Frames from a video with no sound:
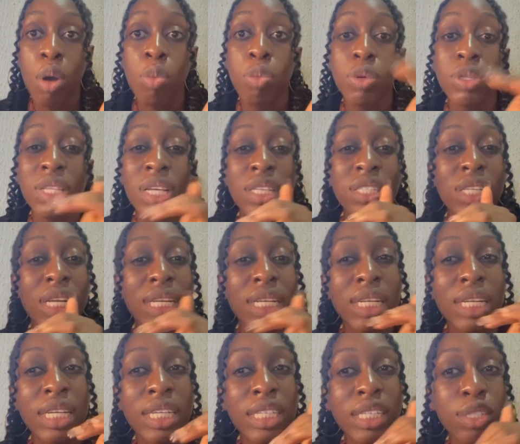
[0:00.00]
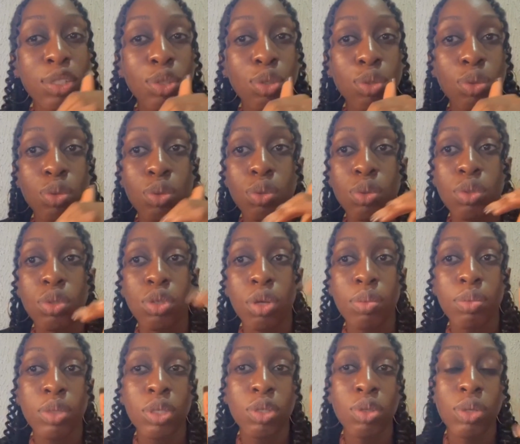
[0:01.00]
potentially leading to
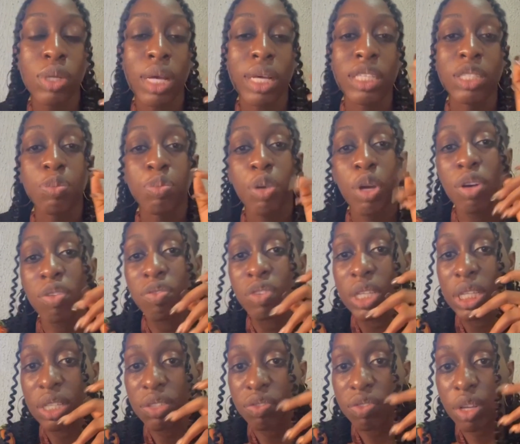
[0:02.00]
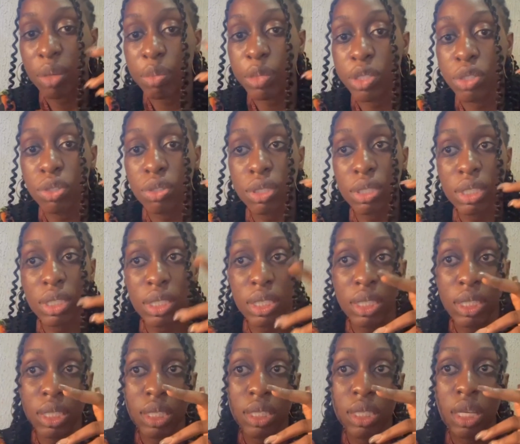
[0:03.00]
something known as pelvic inflammatory
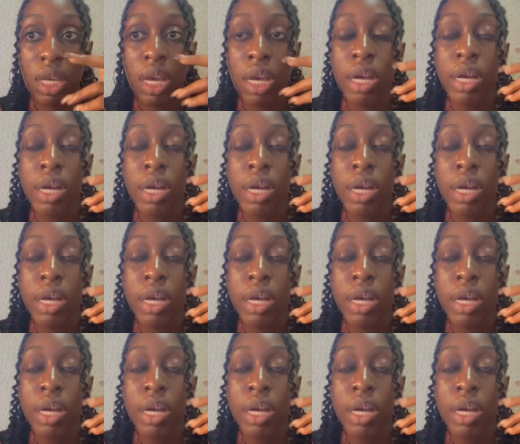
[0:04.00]
disease.